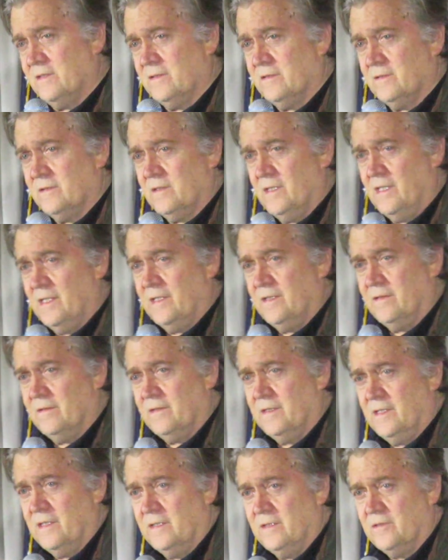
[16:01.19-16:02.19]

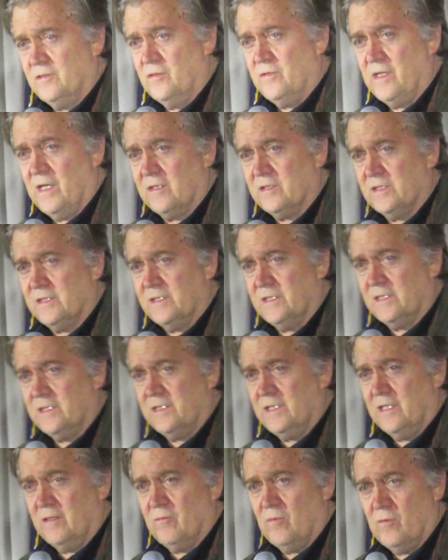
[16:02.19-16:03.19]
in
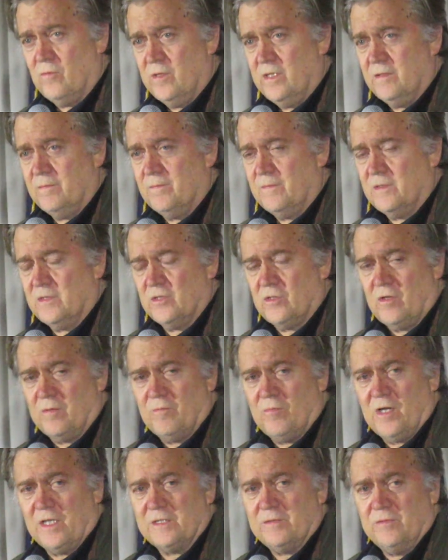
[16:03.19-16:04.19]
2016. Well, we
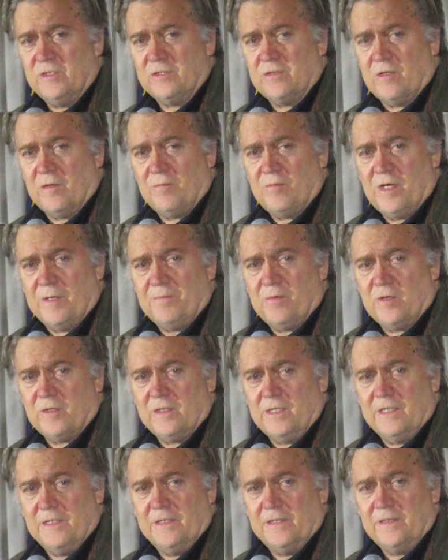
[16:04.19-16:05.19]
saw Brexit. We started
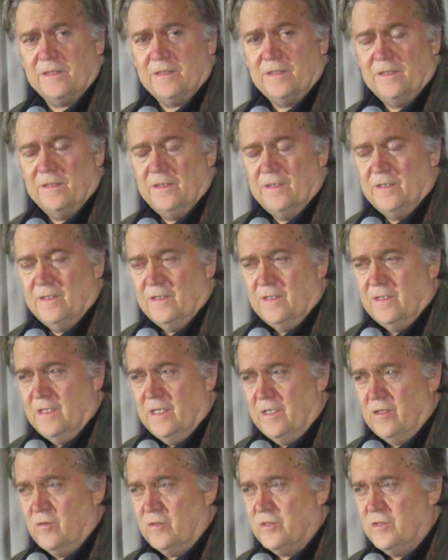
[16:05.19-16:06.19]
Breitbart London,
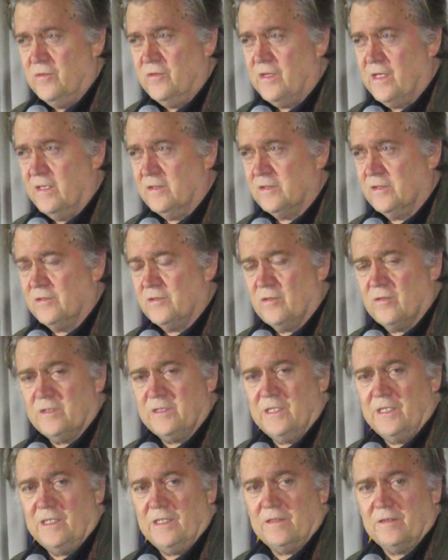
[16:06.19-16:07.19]
in
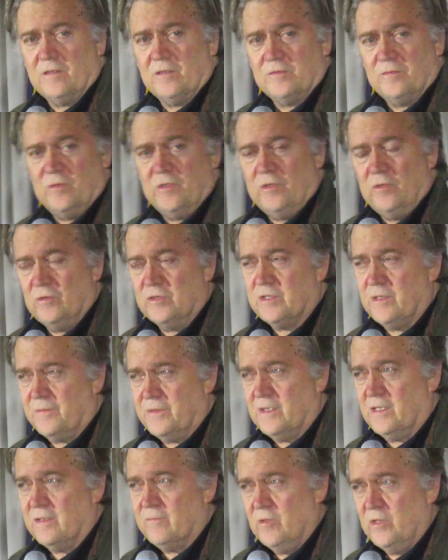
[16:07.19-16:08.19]
2013, because we
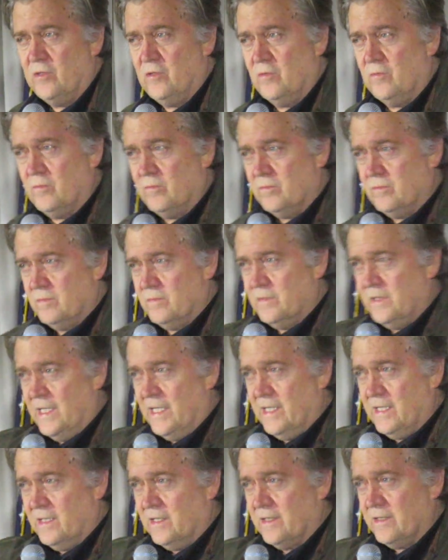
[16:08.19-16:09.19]
knew
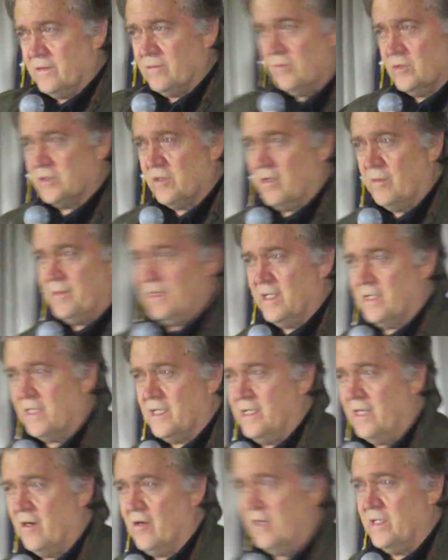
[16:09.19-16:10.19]
England was going to be a
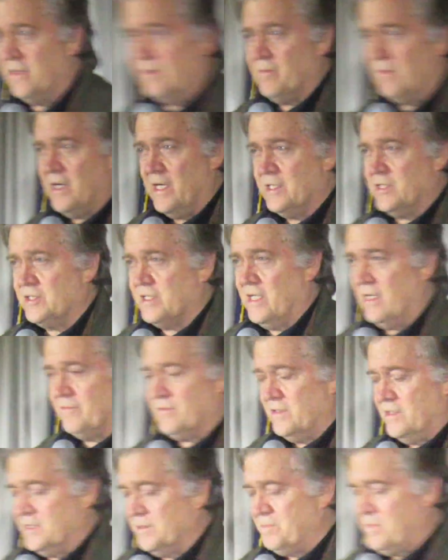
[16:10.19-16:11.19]
canary in the mine
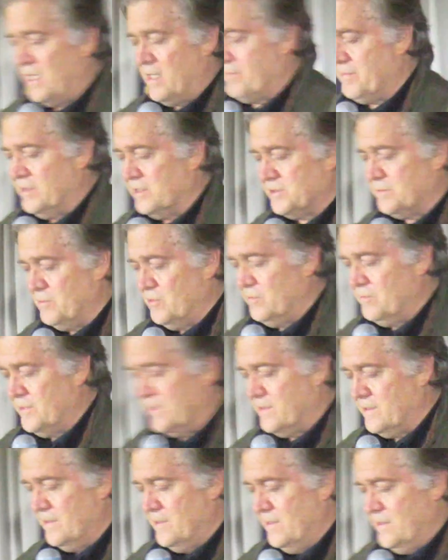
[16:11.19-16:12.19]
shaft to this populist
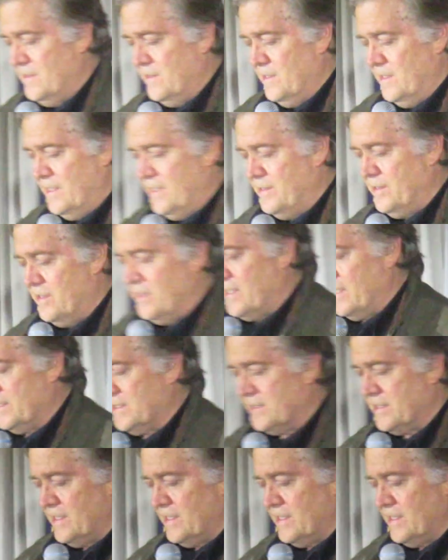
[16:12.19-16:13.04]
movement in the United